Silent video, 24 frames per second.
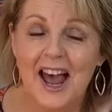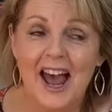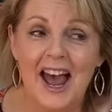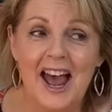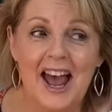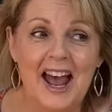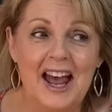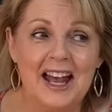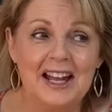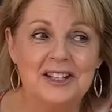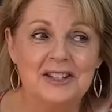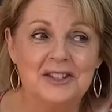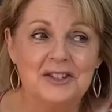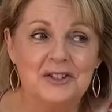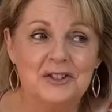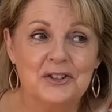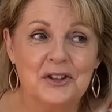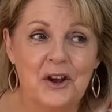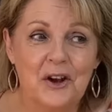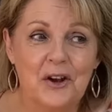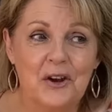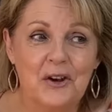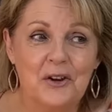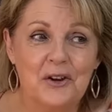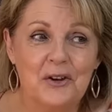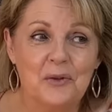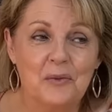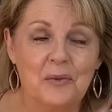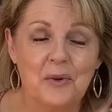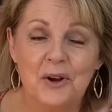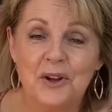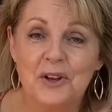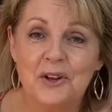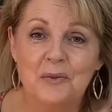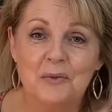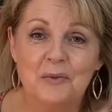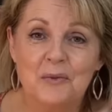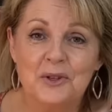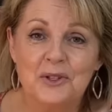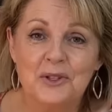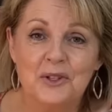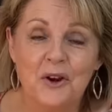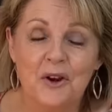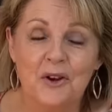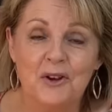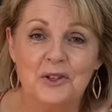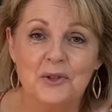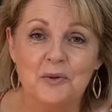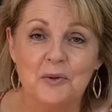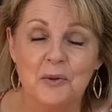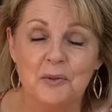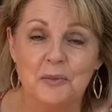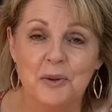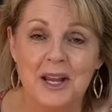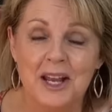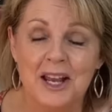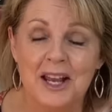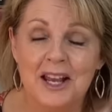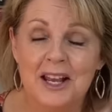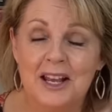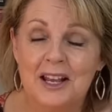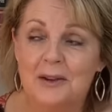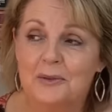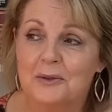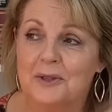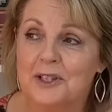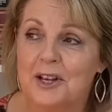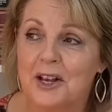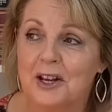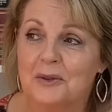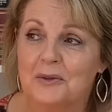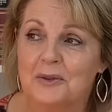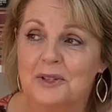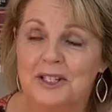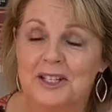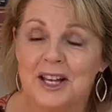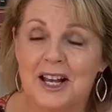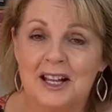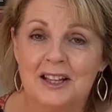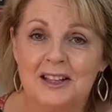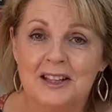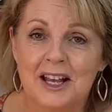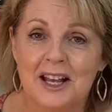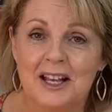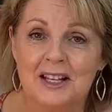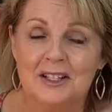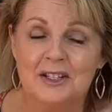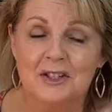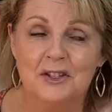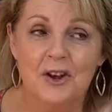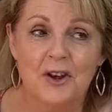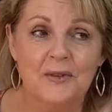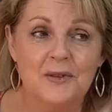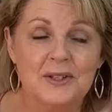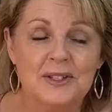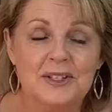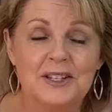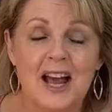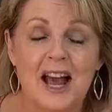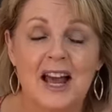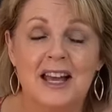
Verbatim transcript: and so William was going to appear, he was going to attend that service,